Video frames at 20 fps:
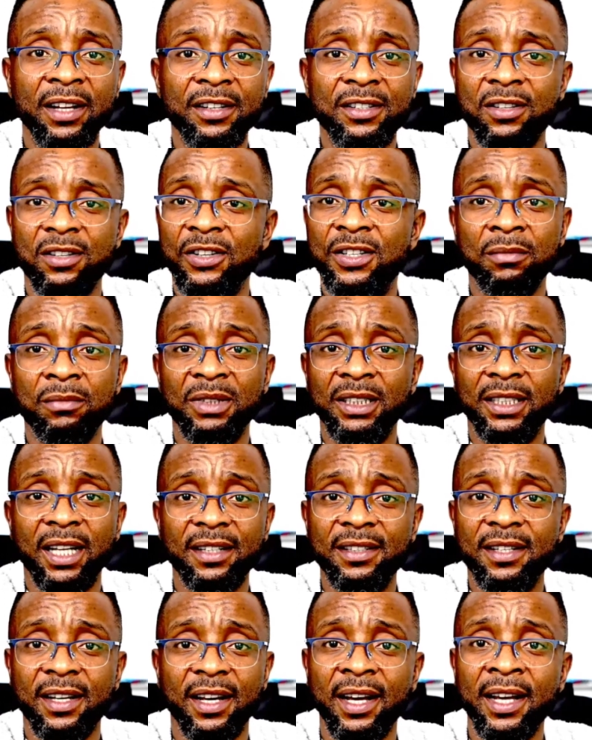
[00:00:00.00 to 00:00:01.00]
Doesn't mean
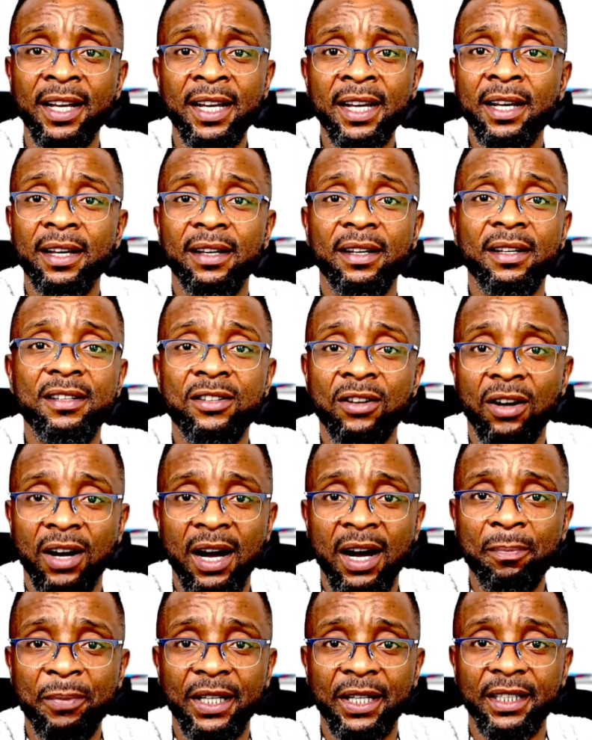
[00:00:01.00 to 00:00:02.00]
that it's not
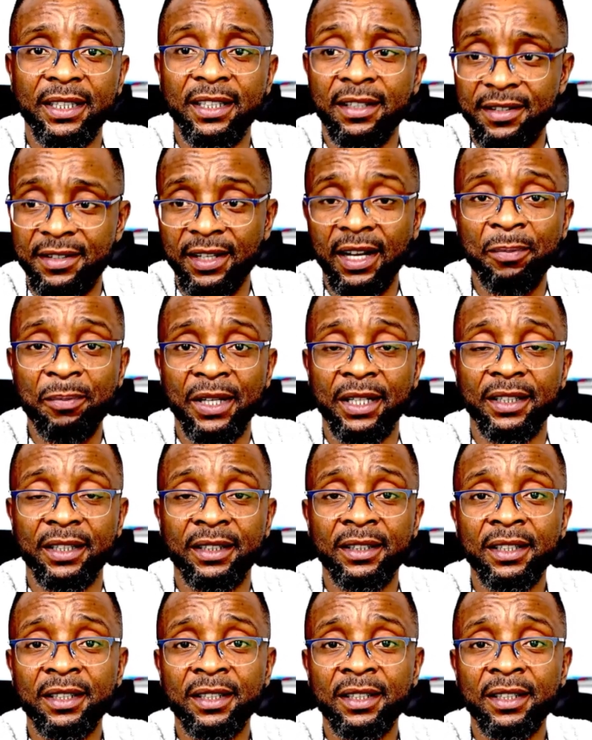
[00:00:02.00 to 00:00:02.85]
happening. It's happening.